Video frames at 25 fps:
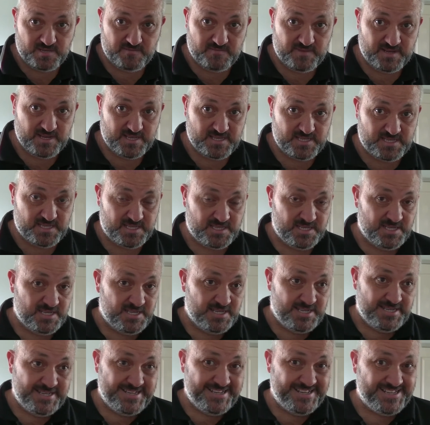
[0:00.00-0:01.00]
amongst
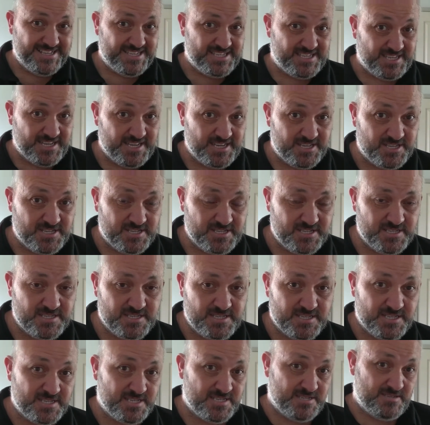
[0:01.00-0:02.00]

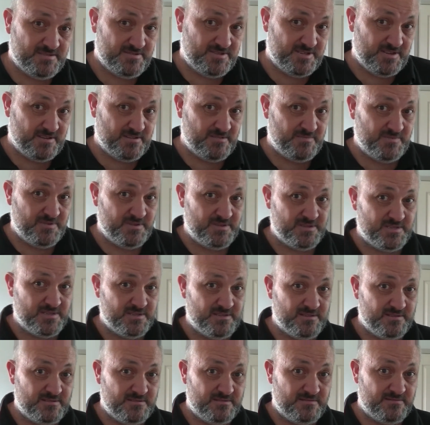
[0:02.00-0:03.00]
teachers, child
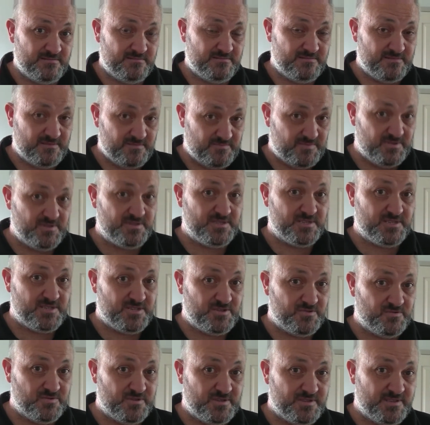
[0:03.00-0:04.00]
abusing, abusing
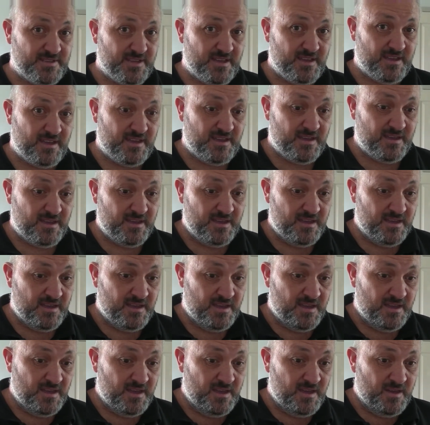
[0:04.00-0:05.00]
children in their care.
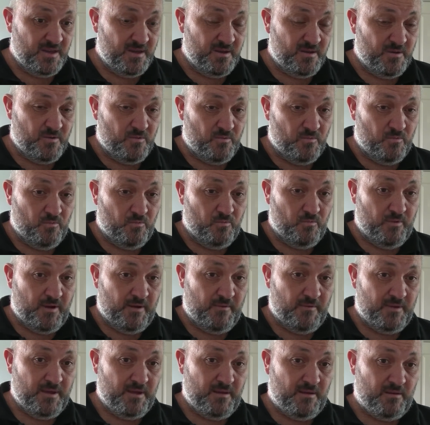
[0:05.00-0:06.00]

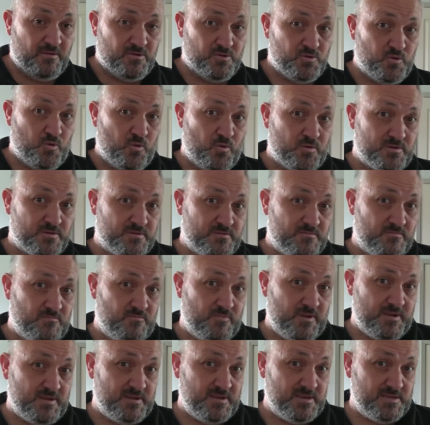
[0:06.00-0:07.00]
When we talk,
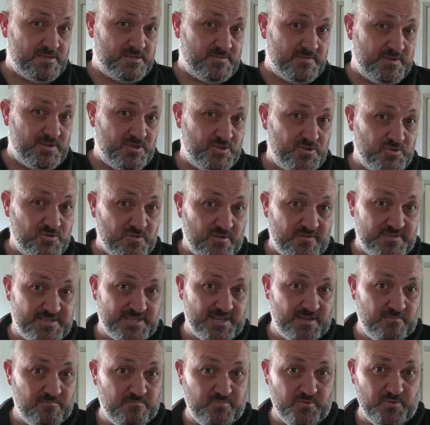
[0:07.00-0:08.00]
when there's an issue of,
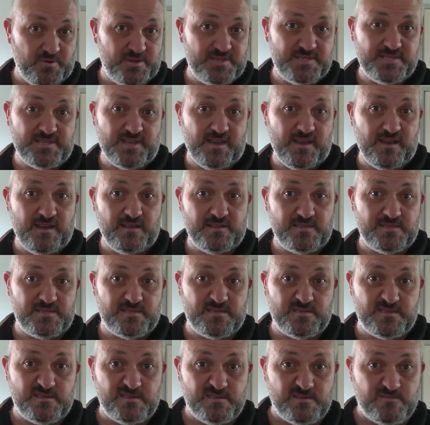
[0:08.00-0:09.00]
say, Boy
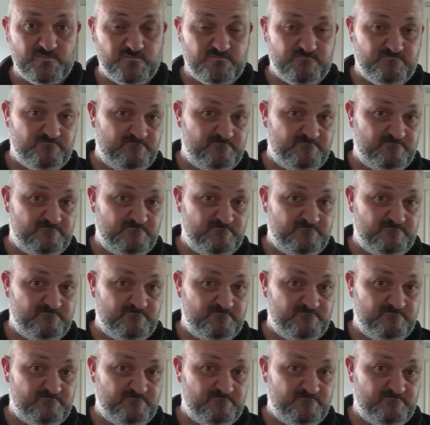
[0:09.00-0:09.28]
Scouts, as,